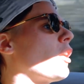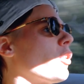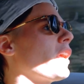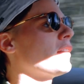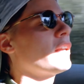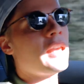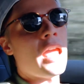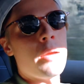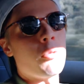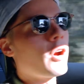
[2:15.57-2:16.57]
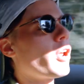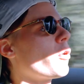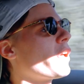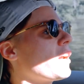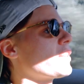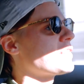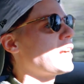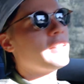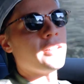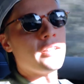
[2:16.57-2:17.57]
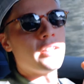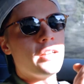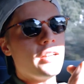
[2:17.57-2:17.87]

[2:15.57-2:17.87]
I don't get the game or I don't get excited.